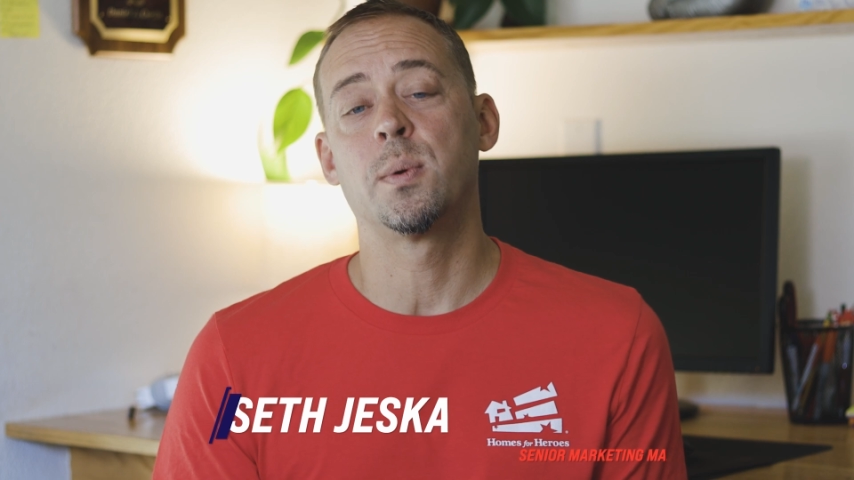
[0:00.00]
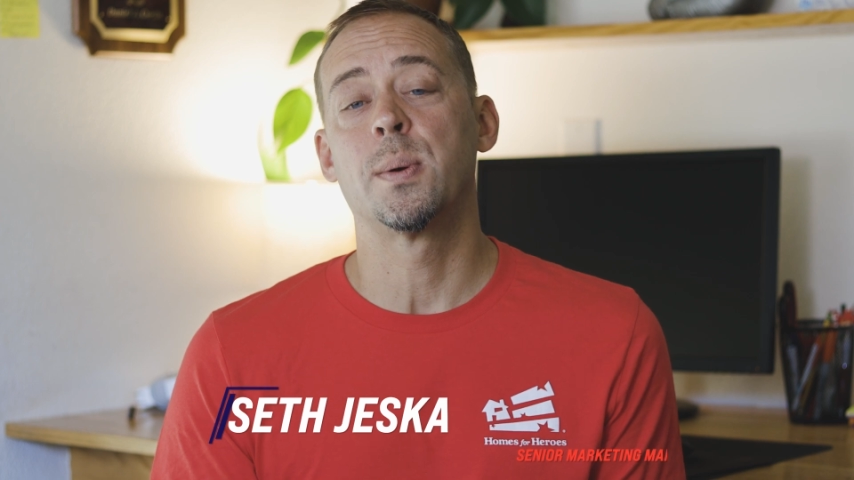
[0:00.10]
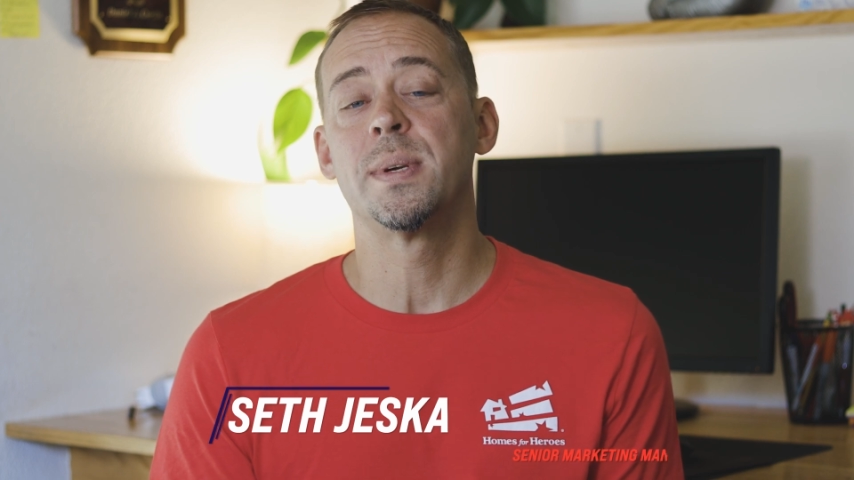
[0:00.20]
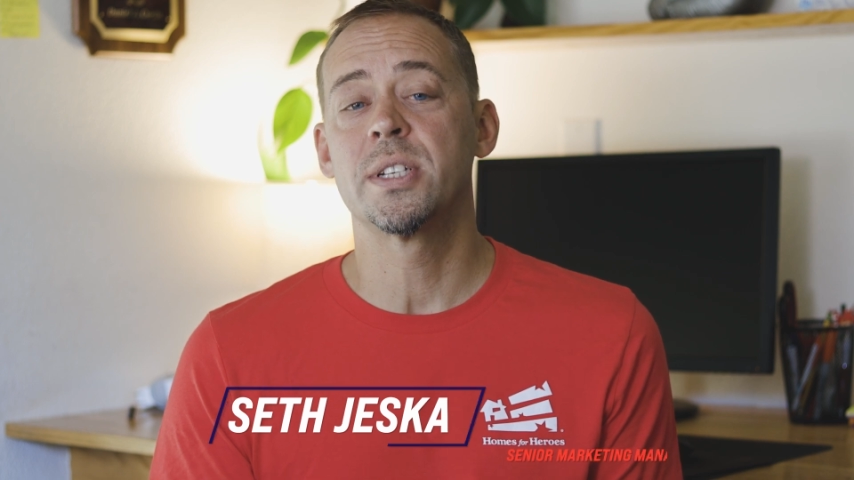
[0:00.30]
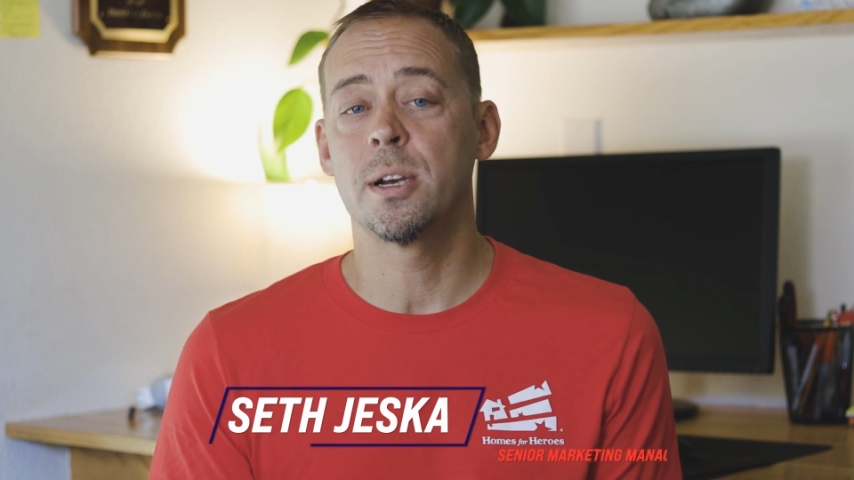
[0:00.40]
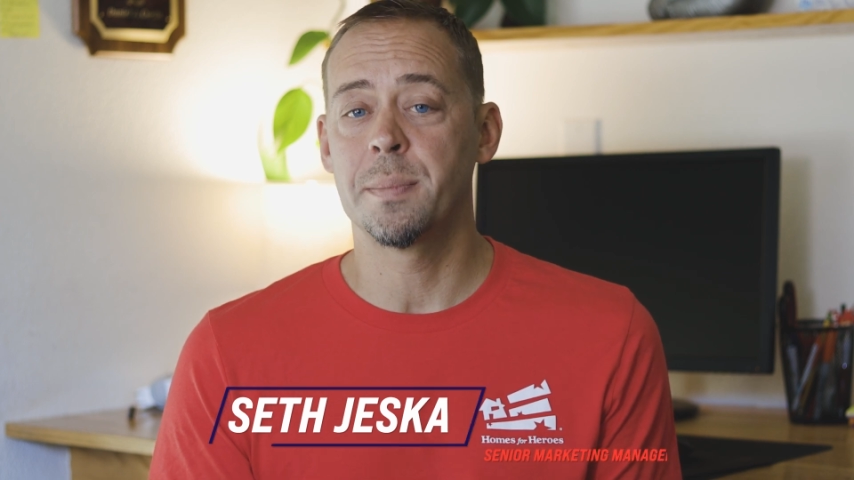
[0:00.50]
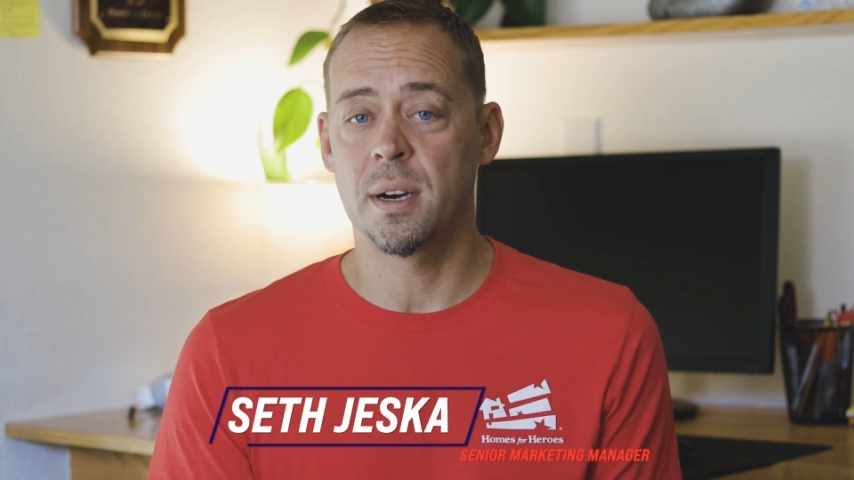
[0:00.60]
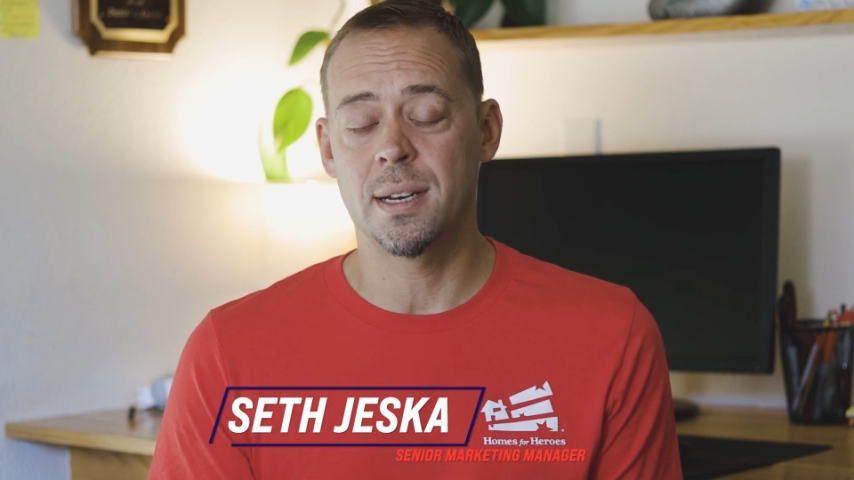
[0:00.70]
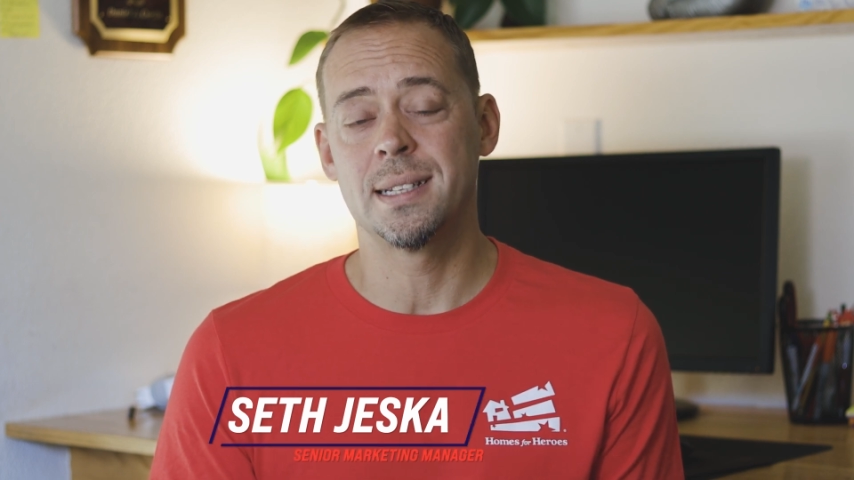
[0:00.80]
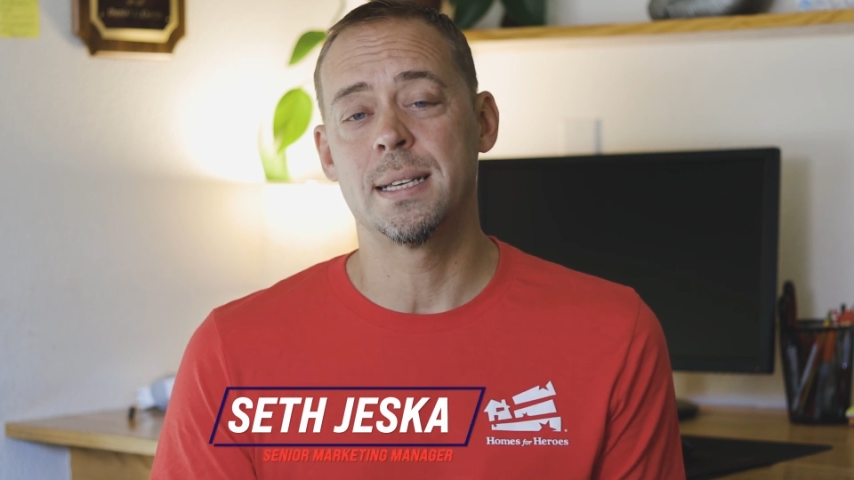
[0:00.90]
where we share
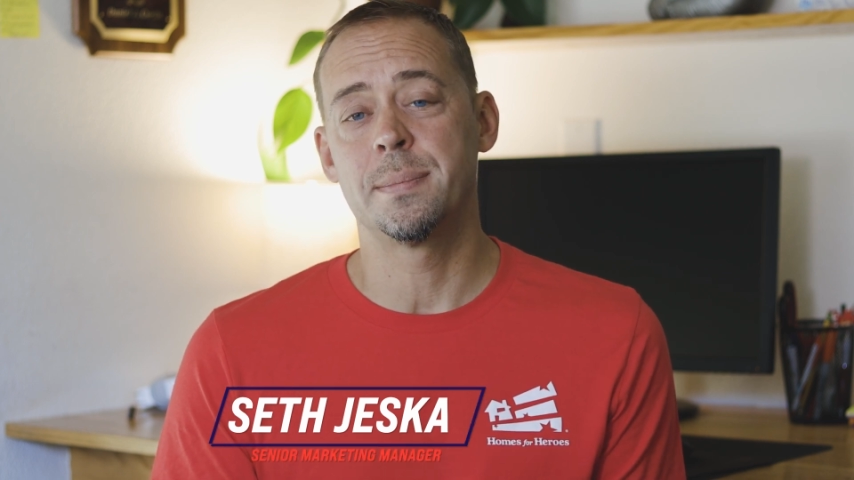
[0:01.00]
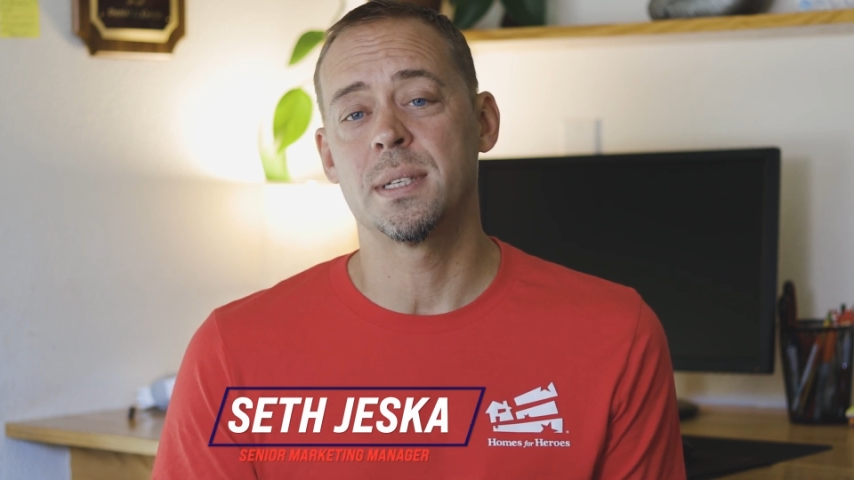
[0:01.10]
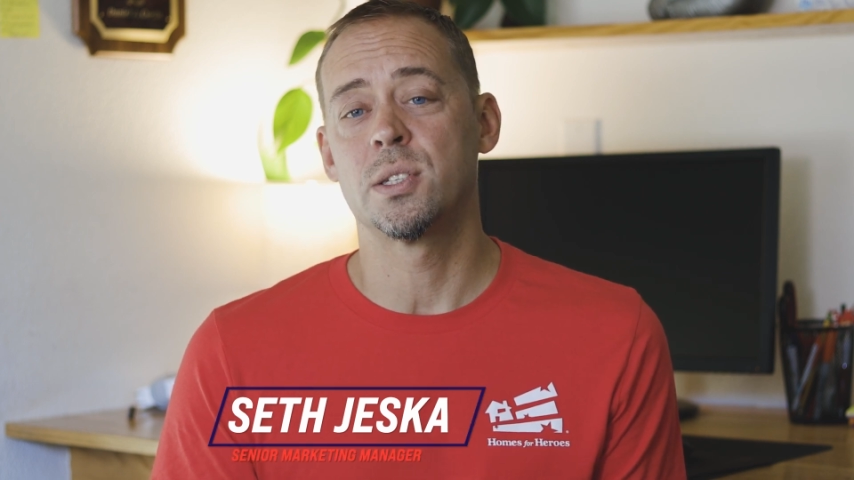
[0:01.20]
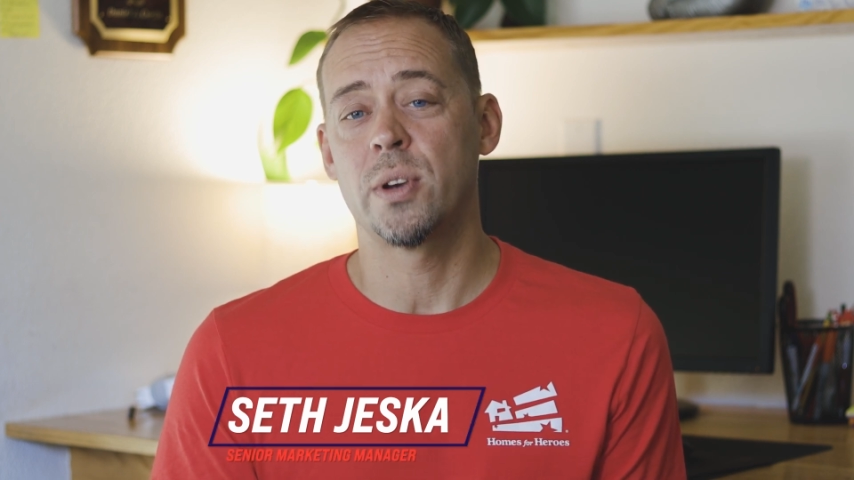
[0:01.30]
marketing tips and